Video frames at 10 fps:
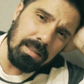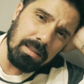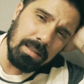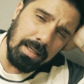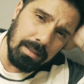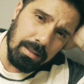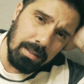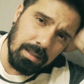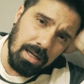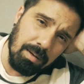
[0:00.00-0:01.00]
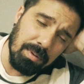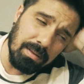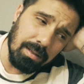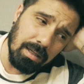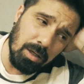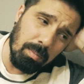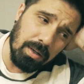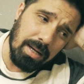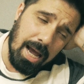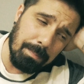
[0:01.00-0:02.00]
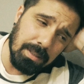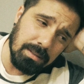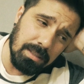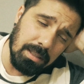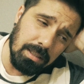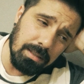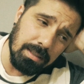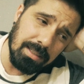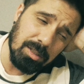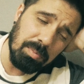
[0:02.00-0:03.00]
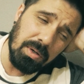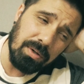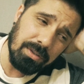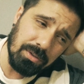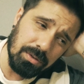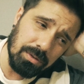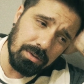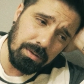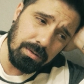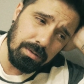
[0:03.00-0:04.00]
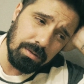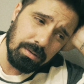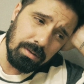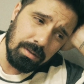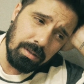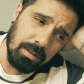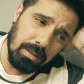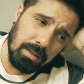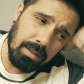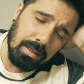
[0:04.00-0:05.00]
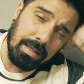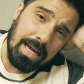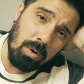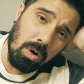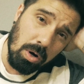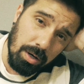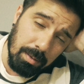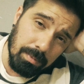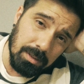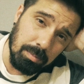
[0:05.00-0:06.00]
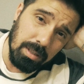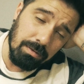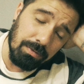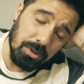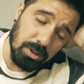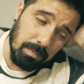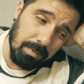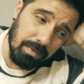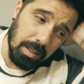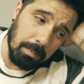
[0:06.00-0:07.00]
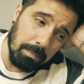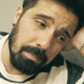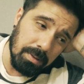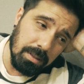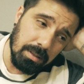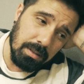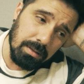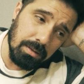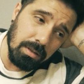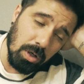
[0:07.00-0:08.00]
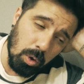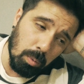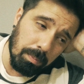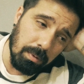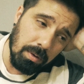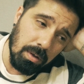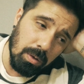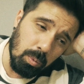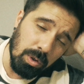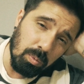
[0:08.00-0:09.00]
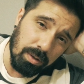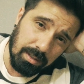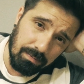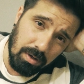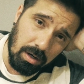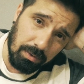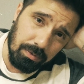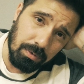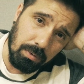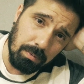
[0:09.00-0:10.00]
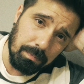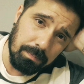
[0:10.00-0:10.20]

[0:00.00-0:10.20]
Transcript: Lately, I've been thinking about abductees and experiencers, and how hard it must be for some of them to cope with what they've gone through.